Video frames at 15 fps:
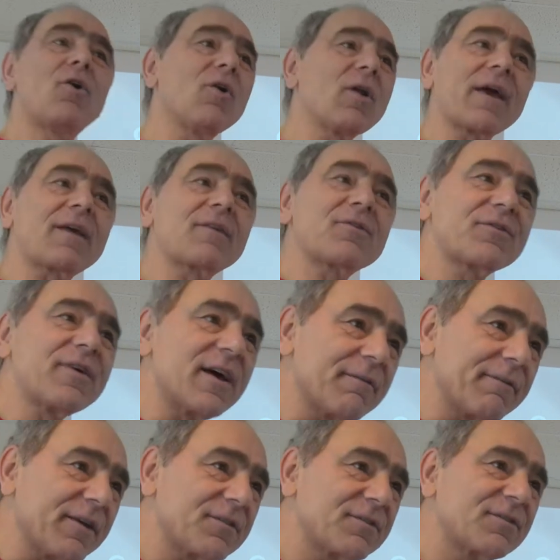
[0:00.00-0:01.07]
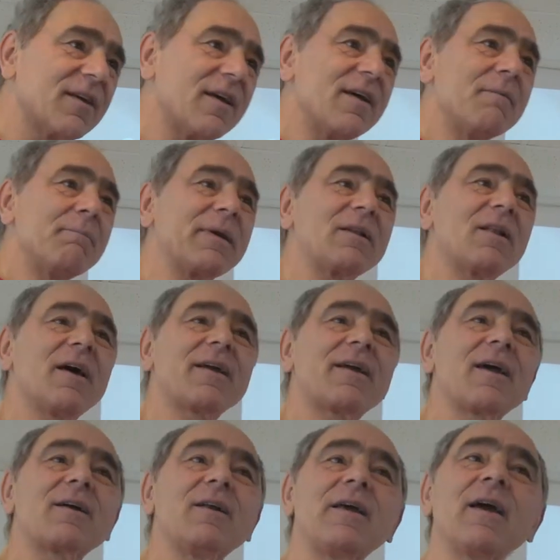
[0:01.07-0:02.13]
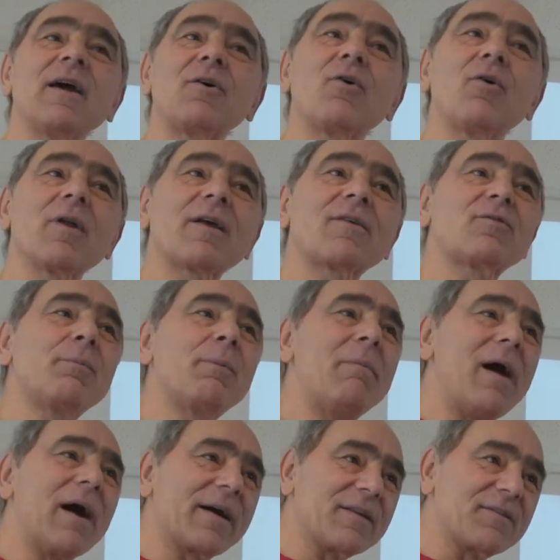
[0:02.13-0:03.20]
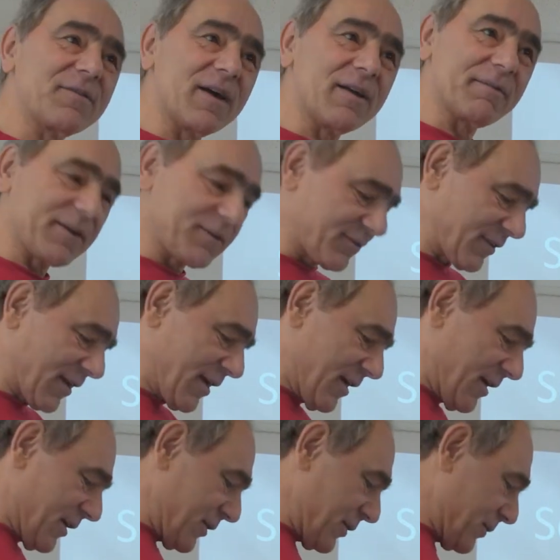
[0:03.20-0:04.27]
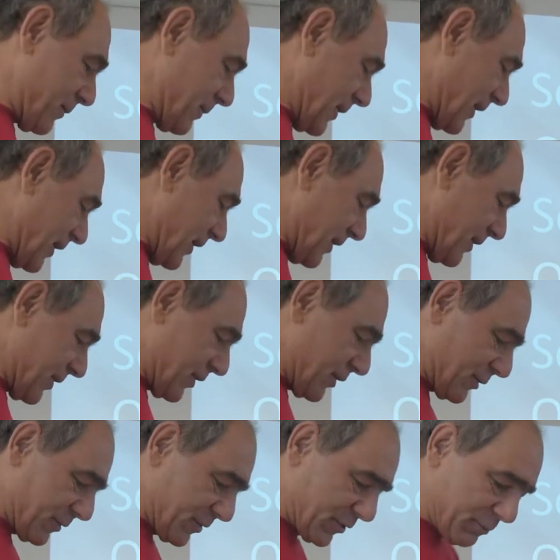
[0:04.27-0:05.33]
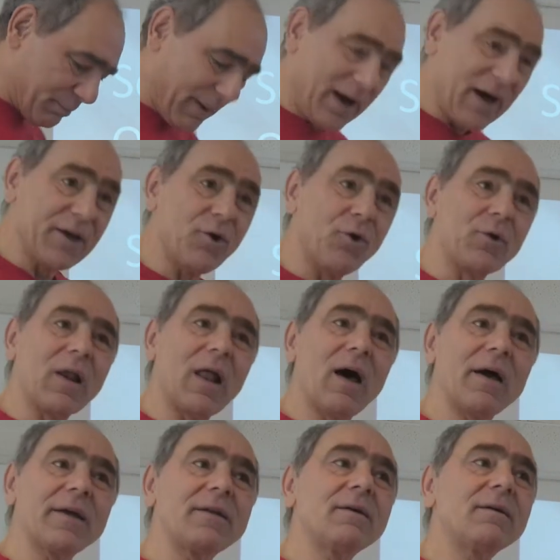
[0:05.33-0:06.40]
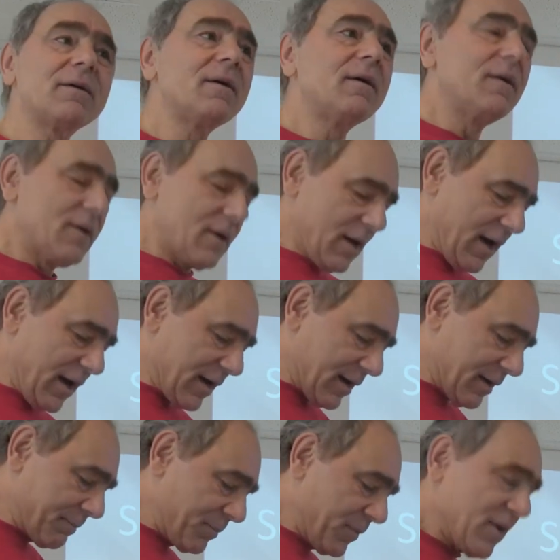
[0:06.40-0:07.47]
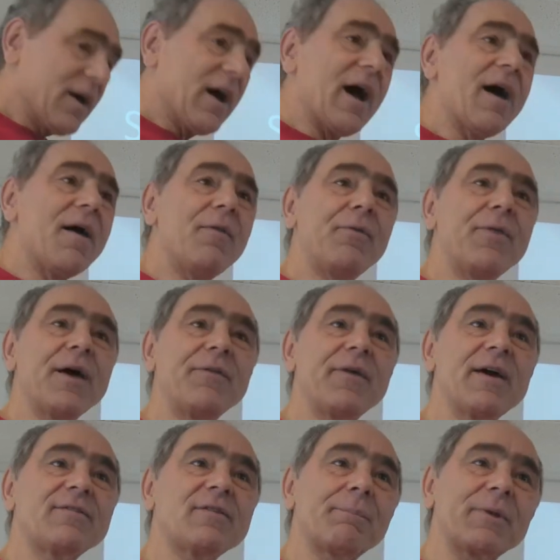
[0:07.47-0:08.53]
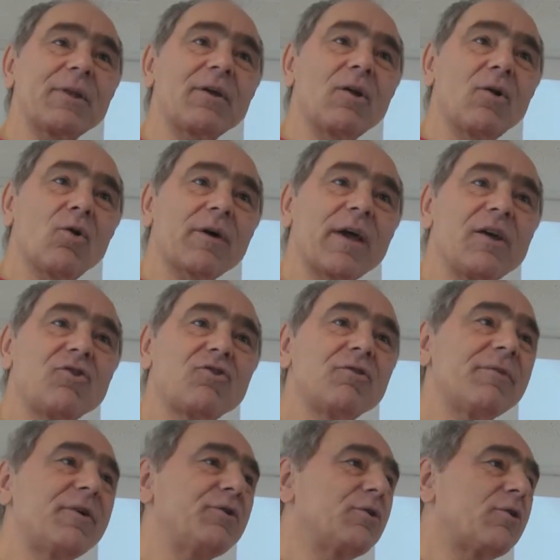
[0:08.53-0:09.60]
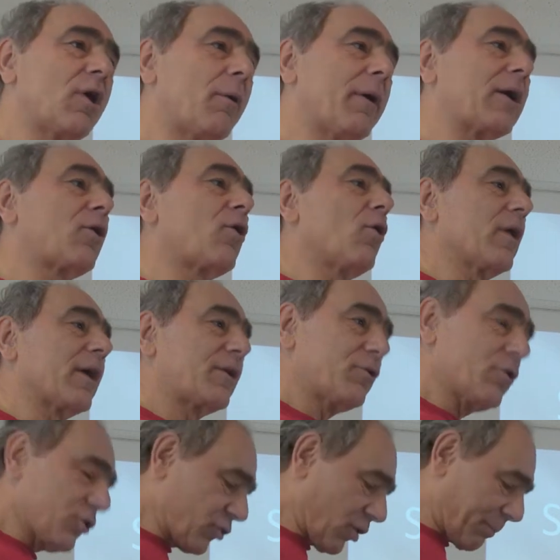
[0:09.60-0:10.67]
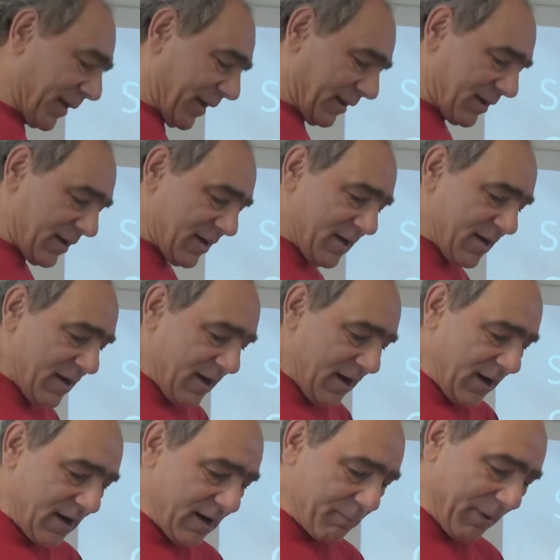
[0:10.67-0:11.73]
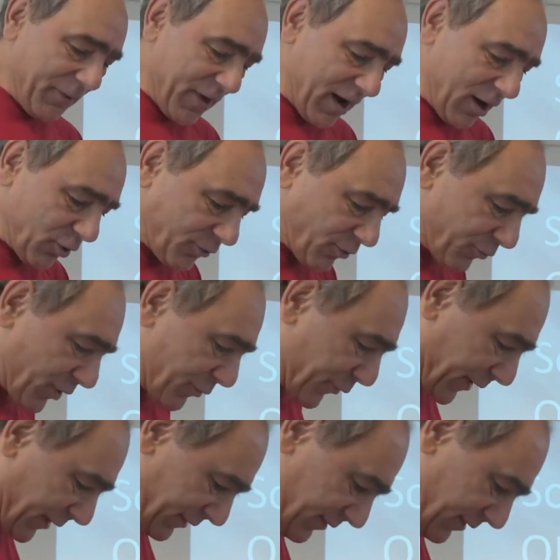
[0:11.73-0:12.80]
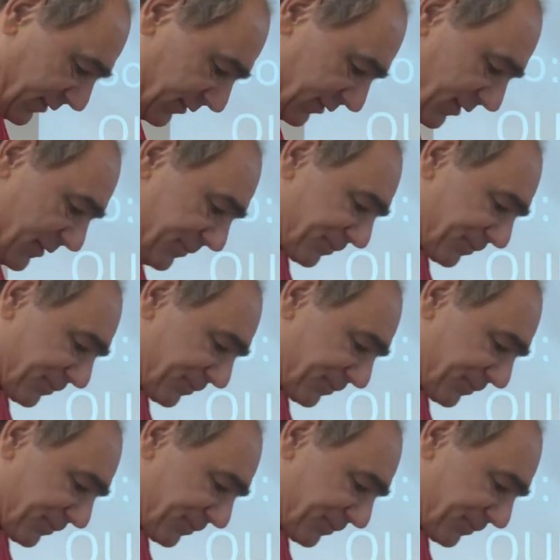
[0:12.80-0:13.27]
collect service, a bit like a click and collect supermarket service. You, uh, you, you buy online, um, and then there is a particular location when you go and collect your shopping. Uh, but there are lots of differences.